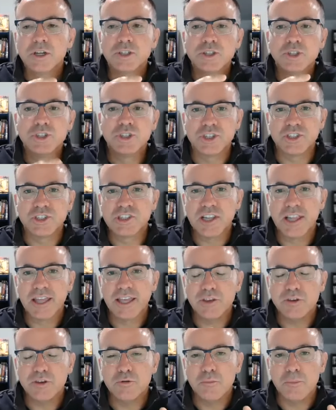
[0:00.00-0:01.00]
Just
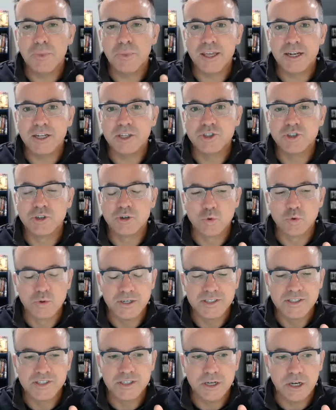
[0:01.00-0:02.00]
like you manage your
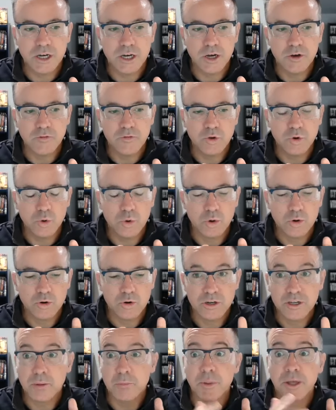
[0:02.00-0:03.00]
risk of
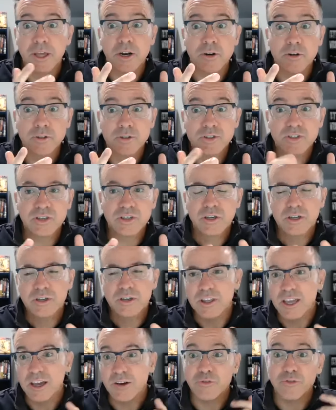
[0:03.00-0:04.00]
your competitors,
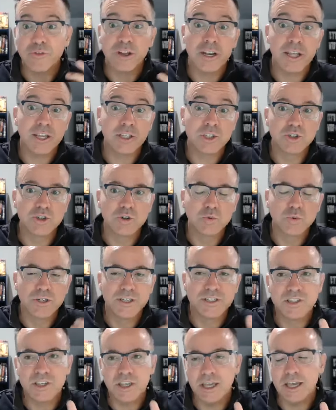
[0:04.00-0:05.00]
you have financial
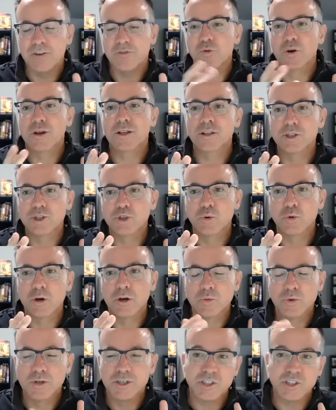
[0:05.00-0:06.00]
risk, you have
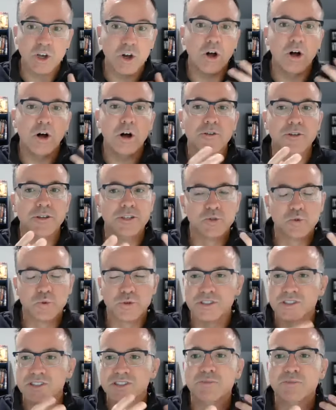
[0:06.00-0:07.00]
regulatory risk, all these
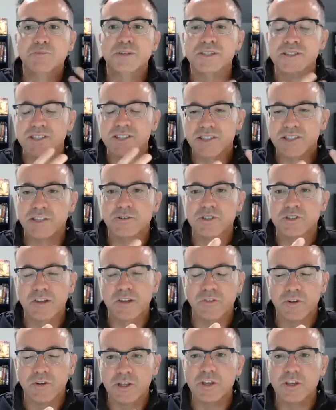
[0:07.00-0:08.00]
risks business leaders
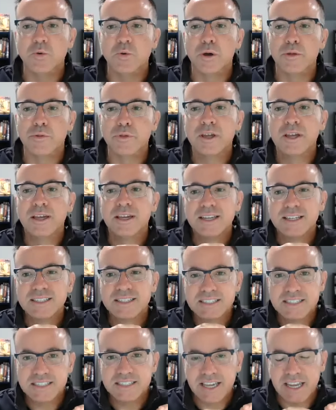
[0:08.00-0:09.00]
have to deal with.
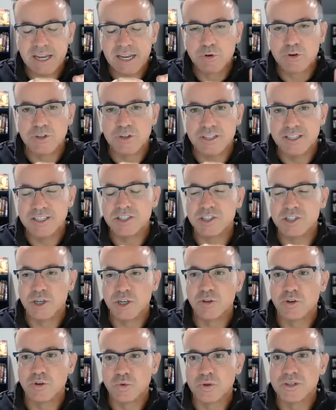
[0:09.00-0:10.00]
Cyber is
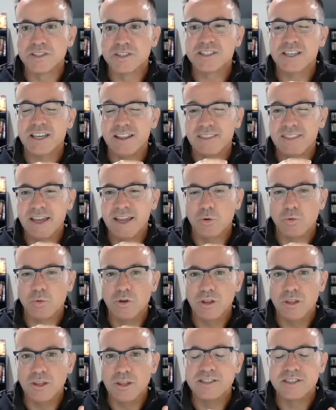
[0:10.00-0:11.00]
another risk, and that
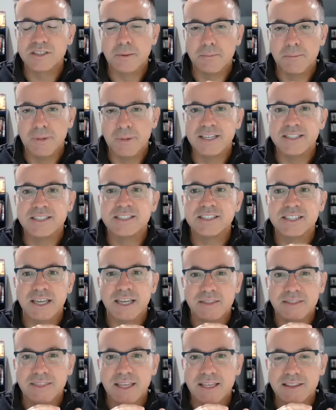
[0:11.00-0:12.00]
really is the
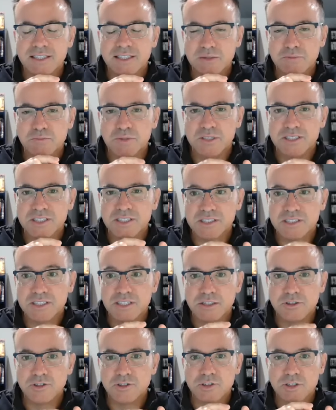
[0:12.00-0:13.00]
mindset that these business
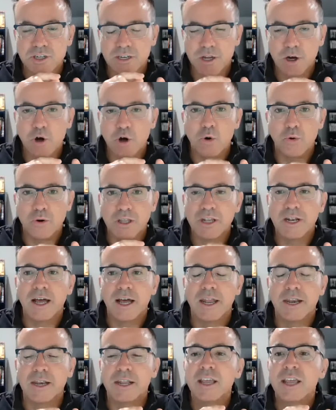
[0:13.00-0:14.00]
leaders need to hone in
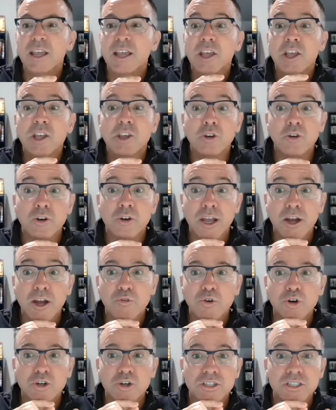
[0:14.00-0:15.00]
on. You're
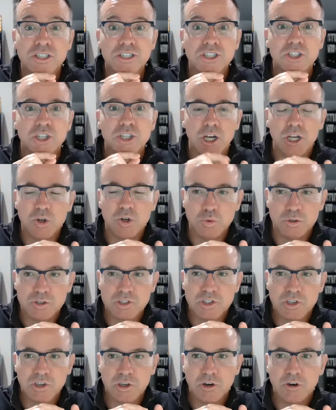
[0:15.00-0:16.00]
never done with
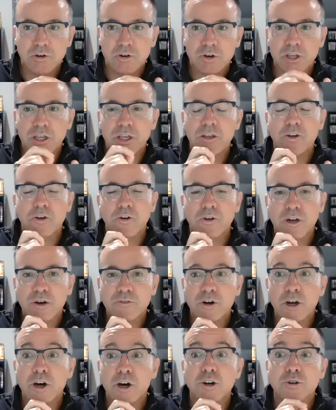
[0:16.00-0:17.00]
security, you're
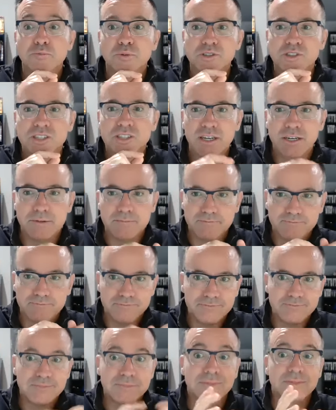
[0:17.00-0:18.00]
never 100%
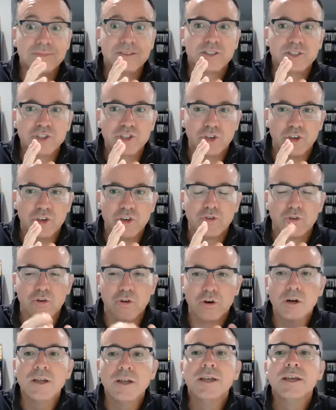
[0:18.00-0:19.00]

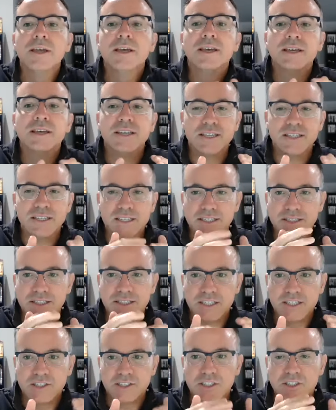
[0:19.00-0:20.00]
secure it's
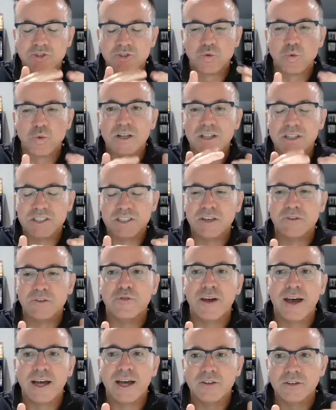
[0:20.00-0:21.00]
it, it's relative
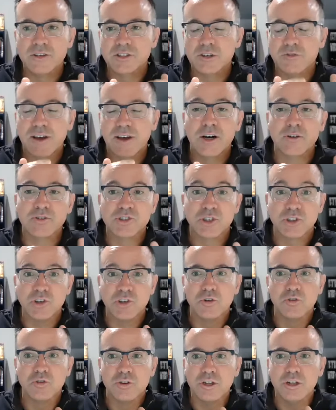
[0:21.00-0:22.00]
values of how
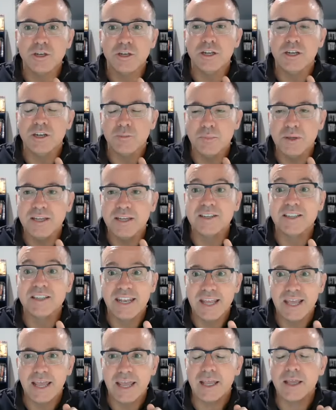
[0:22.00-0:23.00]
secure you need to be
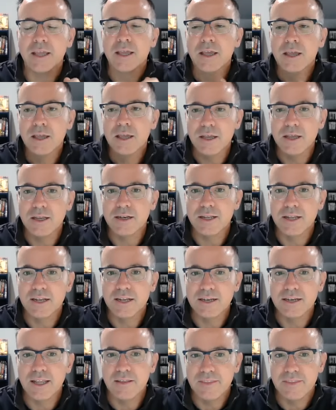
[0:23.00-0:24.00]
today. And,
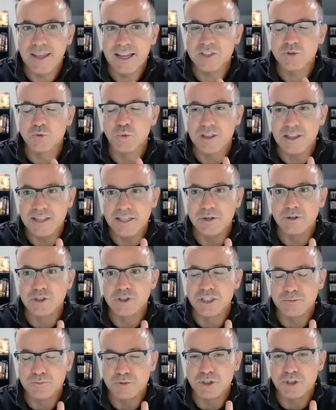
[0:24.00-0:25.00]
and, and that's what
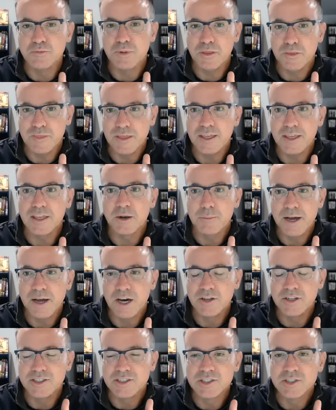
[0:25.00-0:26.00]
leadership should be thinking
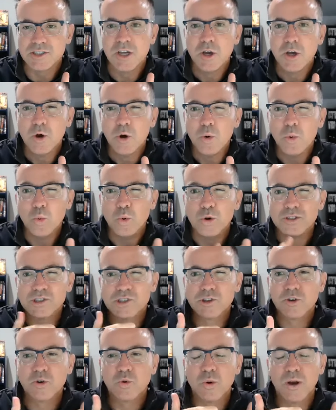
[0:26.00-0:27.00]
about. It's
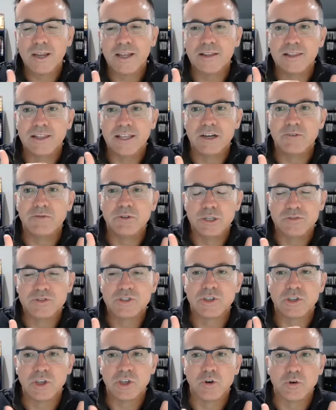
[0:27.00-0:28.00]
what's the right level of
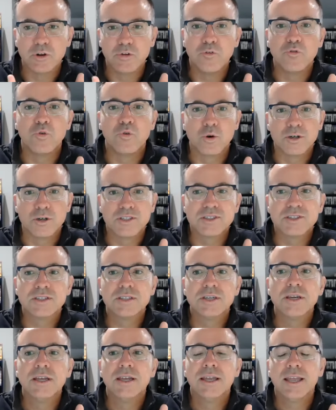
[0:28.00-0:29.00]
security for
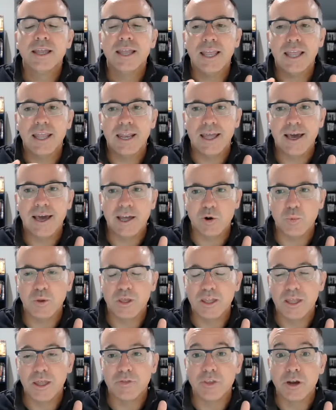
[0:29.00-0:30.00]
us and how do we
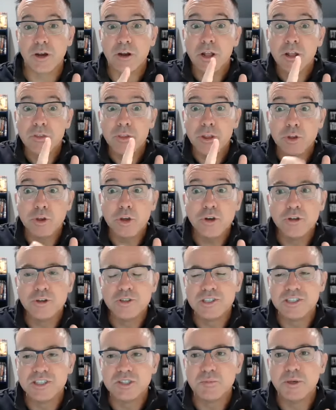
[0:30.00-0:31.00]
get there? Now, the good
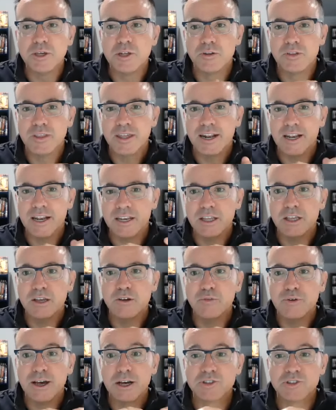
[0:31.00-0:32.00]
news is, Peter, that idea
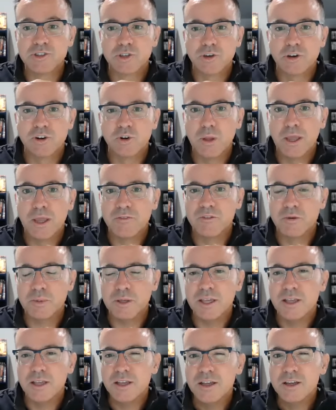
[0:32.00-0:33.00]
of how secure do we have to
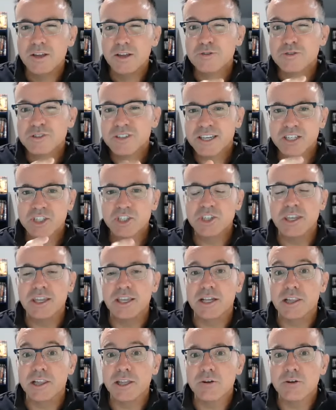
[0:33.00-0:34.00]
be, there's actually
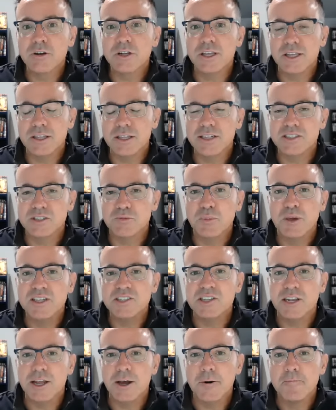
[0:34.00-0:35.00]
clarity in that
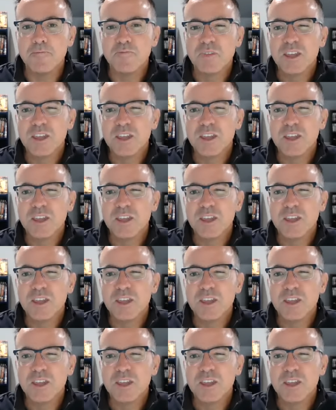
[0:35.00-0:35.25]
space now.